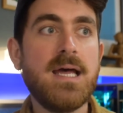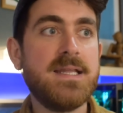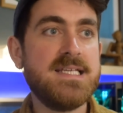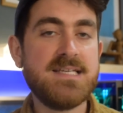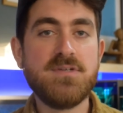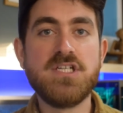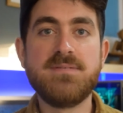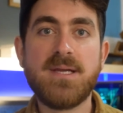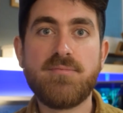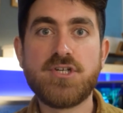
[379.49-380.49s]
and these
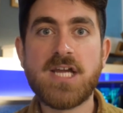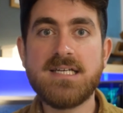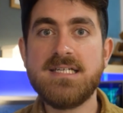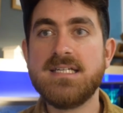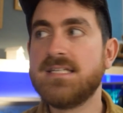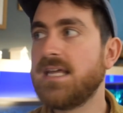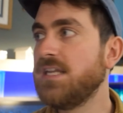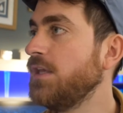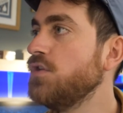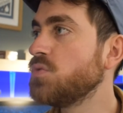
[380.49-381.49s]
images being projected, and they
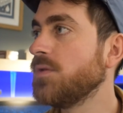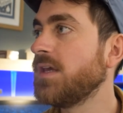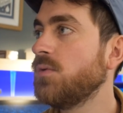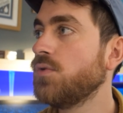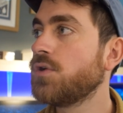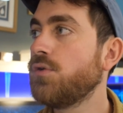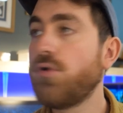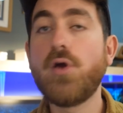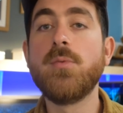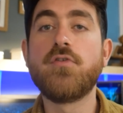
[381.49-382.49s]
used what they called
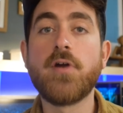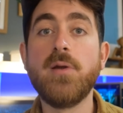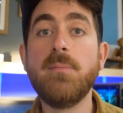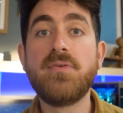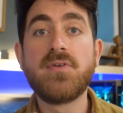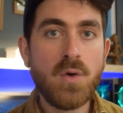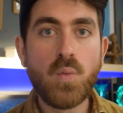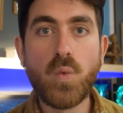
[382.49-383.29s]
thaumatropes,